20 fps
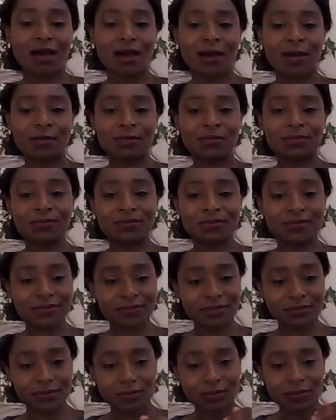And
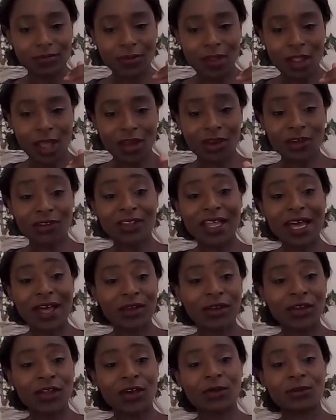on
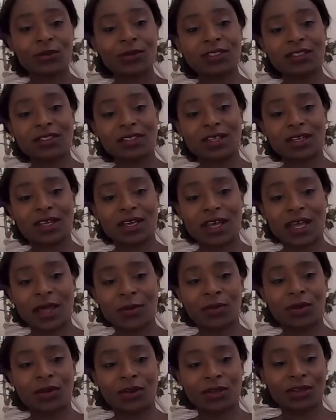that note,
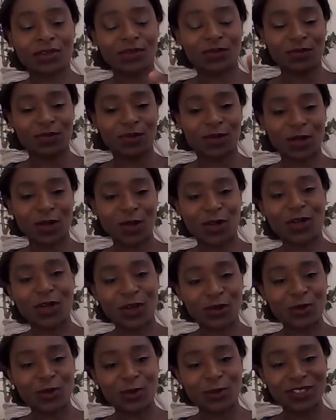I'm going to
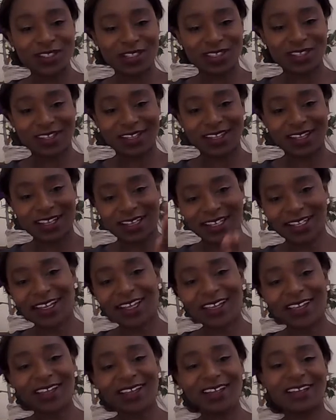close the
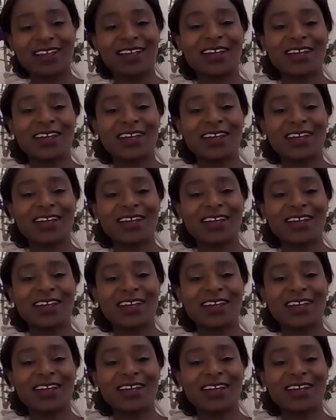clinic.